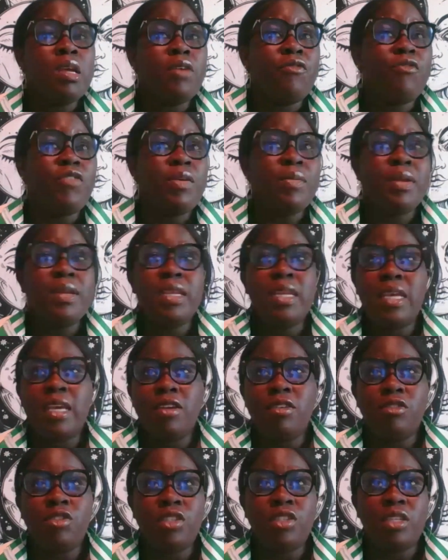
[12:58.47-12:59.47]
Feminine
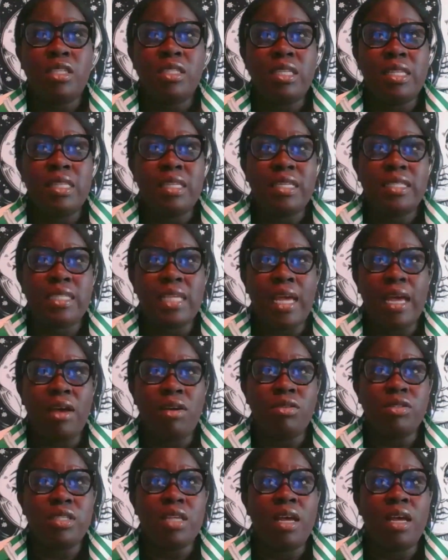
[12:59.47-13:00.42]
energy is in this house.